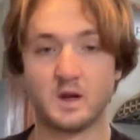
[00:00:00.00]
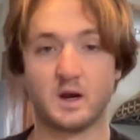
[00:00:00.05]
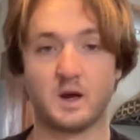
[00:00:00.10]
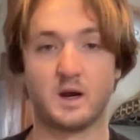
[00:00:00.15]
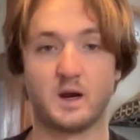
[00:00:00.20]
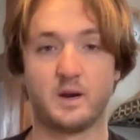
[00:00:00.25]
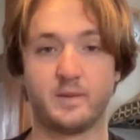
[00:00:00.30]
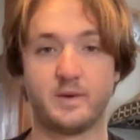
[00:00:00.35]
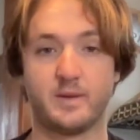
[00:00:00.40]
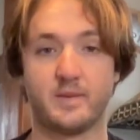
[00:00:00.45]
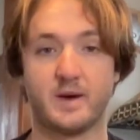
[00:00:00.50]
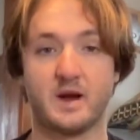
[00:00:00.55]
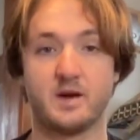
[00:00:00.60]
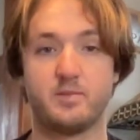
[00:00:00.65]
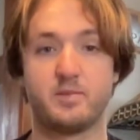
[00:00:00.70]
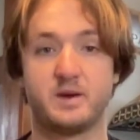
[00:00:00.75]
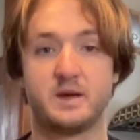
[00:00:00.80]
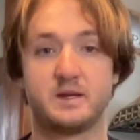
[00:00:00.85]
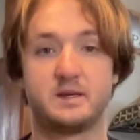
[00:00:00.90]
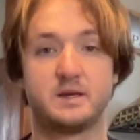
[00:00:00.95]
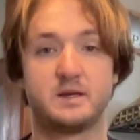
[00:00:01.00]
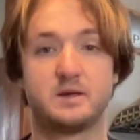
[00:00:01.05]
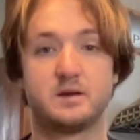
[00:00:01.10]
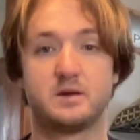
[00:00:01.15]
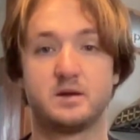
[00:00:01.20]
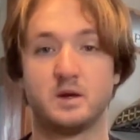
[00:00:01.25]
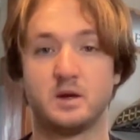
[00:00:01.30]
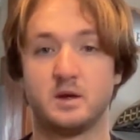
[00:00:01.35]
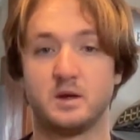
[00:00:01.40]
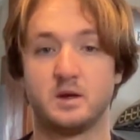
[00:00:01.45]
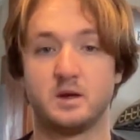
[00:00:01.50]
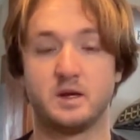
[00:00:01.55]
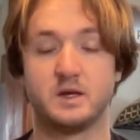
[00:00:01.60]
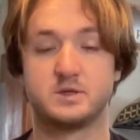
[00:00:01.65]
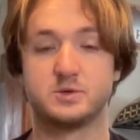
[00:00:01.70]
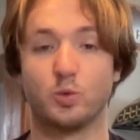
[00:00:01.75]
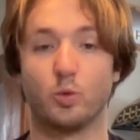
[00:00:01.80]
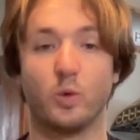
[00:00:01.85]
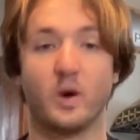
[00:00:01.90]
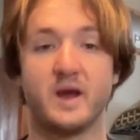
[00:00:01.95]
in my opinion,
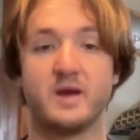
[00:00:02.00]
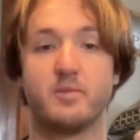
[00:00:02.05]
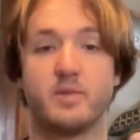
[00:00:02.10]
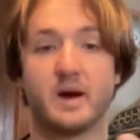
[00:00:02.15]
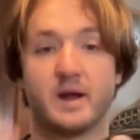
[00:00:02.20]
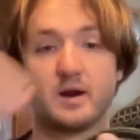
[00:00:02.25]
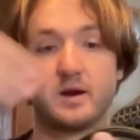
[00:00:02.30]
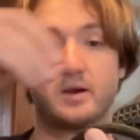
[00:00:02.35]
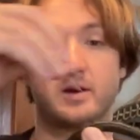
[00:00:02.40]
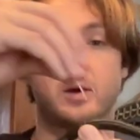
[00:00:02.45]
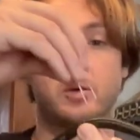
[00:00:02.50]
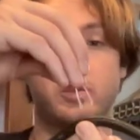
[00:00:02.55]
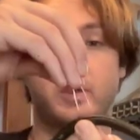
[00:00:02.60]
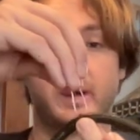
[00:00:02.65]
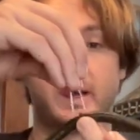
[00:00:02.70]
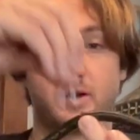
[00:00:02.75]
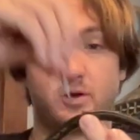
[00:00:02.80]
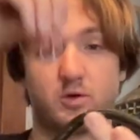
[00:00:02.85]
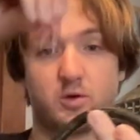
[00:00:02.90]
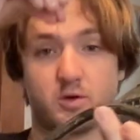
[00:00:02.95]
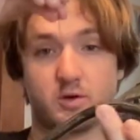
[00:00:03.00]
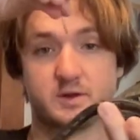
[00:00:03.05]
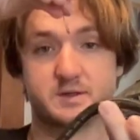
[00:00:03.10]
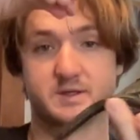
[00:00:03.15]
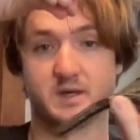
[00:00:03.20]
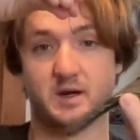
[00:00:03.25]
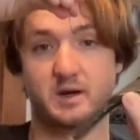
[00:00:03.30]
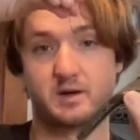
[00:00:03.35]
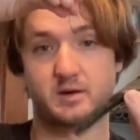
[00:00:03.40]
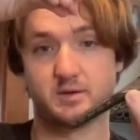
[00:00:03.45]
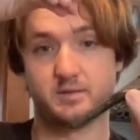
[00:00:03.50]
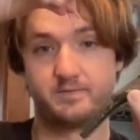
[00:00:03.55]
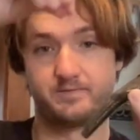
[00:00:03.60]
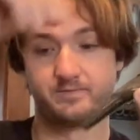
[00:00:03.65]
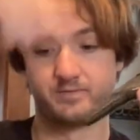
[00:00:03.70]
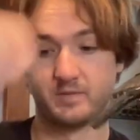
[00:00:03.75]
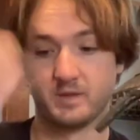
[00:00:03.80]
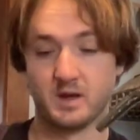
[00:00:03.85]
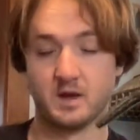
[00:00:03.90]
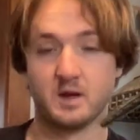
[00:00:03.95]
it's way better to rig it horizontal.
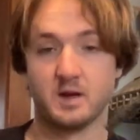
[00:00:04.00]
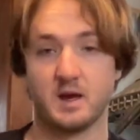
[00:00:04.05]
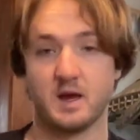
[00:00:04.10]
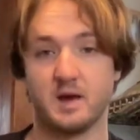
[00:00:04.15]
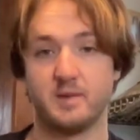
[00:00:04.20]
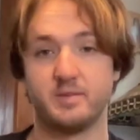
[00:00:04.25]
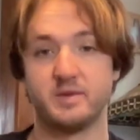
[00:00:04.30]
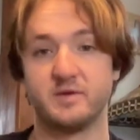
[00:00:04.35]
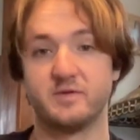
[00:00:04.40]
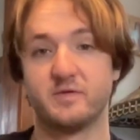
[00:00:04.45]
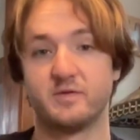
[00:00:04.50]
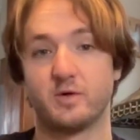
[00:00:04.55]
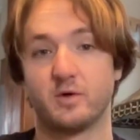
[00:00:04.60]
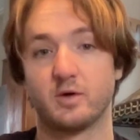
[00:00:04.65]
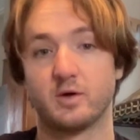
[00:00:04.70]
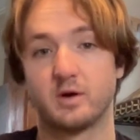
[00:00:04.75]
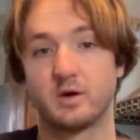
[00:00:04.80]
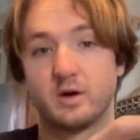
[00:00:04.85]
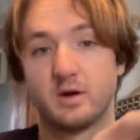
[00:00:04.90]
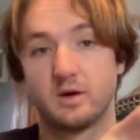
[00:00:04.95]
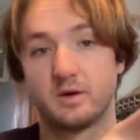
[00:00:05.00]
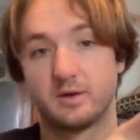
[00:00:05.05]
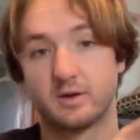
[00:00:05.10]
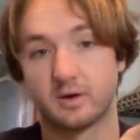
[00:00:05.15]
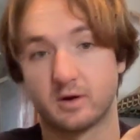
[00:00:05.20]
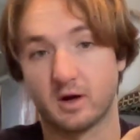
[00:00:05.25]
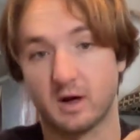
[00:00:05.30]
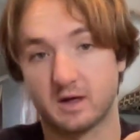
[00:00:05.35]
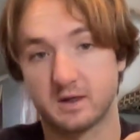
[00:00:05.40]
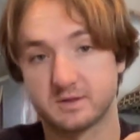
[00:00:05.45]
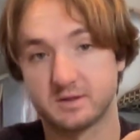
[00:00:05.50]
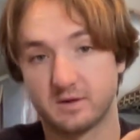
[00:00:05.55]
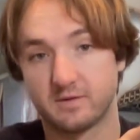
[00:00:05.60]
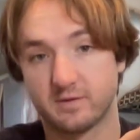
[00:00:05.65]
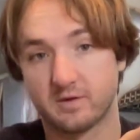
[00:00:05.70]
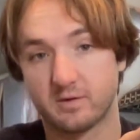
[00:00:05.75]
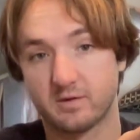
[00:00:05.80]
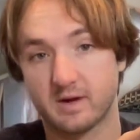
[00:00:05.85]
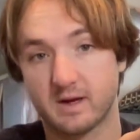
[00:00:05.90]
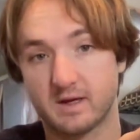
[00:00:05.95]
And before the
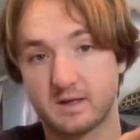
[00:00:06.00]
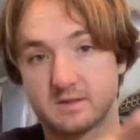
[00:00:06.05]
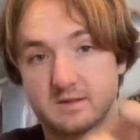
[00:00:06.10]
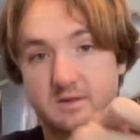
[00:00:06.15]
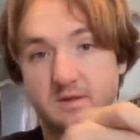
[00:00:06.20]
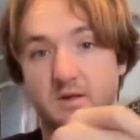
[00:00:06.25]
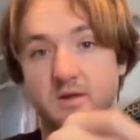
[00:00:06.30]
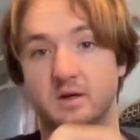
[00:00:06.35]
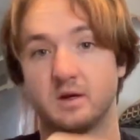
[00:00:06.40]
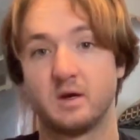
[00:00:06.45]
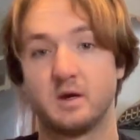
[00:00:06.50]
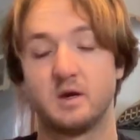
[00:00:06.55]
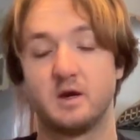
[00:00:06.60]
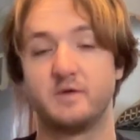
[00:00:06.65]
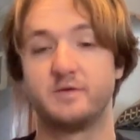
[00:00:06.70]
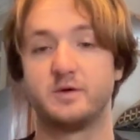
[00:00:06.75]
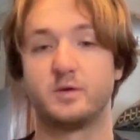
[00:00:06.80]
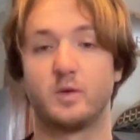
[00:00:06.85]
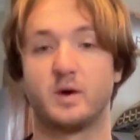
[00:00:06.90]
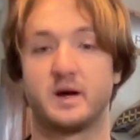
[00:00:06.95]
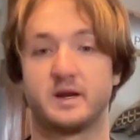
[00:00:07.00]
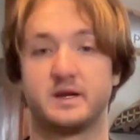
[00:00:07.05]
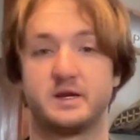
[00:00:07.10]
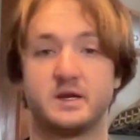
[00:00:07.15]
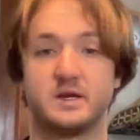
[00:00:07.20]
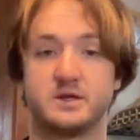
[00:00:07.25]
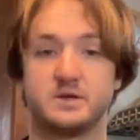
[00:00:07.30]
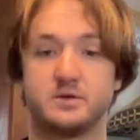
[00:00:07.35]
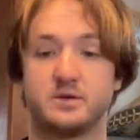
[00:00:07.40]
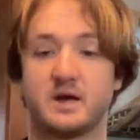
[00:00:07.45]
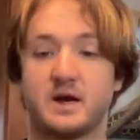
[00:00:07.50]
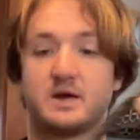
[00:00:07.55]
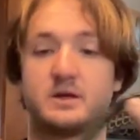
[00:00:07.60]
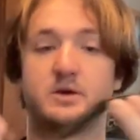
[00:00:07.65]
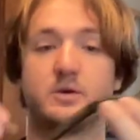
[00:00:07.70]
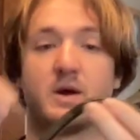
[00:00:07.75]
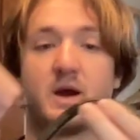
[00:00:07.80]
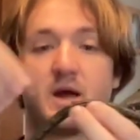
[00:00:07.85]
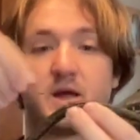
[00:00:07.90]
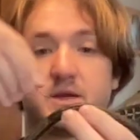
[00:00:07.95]
crossover rings, if you wanted to do that,
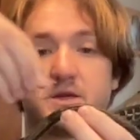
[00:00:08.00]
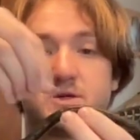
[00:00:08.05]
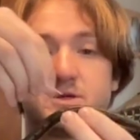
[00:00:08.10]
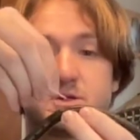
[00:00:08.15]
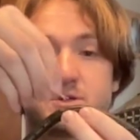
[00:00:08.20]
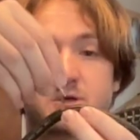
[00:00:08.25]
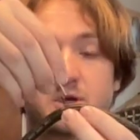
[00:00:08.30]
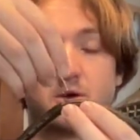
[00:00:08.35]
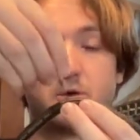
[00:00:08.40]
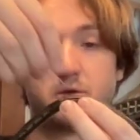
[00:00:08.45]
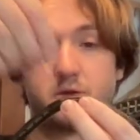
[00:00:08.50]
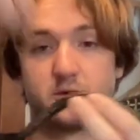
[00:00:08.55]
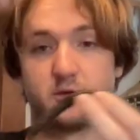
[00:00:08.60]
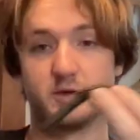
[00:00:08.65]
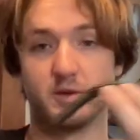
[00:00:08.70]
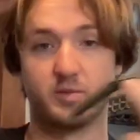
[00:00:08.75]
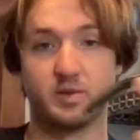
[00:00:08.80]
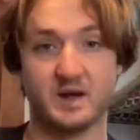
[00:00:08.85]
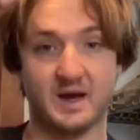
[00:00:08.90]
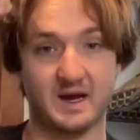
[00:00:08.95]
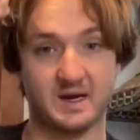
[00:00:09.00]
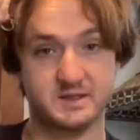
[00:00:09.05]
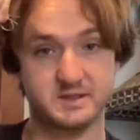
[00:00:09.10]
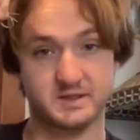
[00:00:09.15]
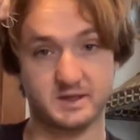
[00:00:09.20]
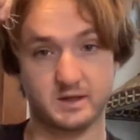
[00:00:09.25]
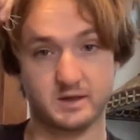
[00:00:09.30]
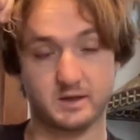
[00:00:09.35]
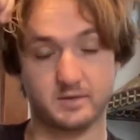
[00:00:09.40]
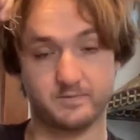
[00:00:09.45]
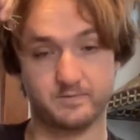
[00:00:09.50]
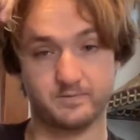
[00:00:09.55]
you had to just go through the plastic,